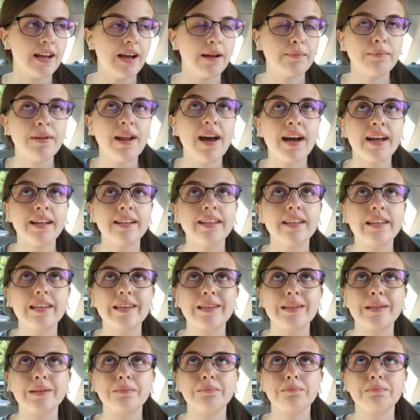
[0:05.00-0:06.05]
not
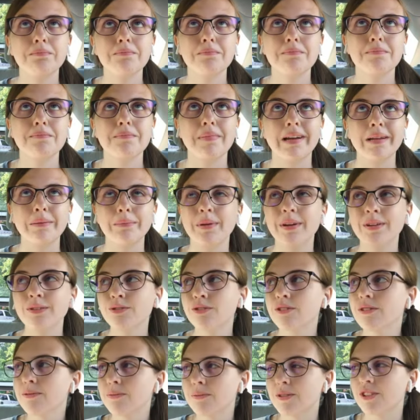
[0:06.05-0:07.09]
in my
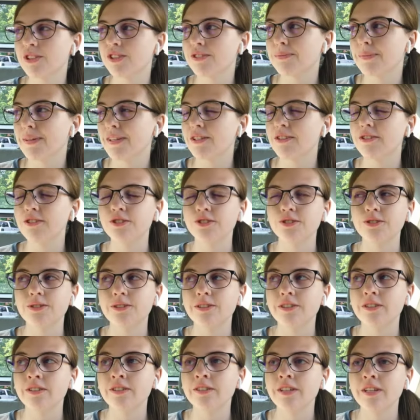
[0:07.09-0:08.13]
bedroom, which is my
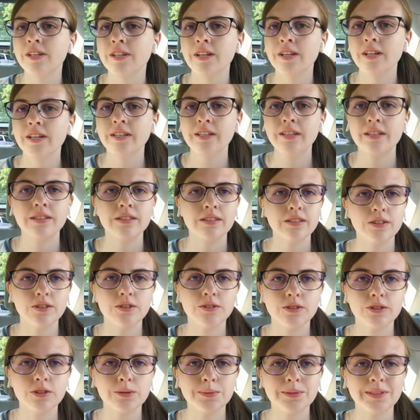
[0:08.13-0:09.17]
usual
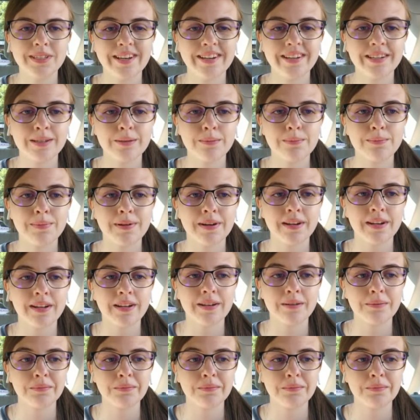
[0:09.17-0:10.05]
YouTube setup, but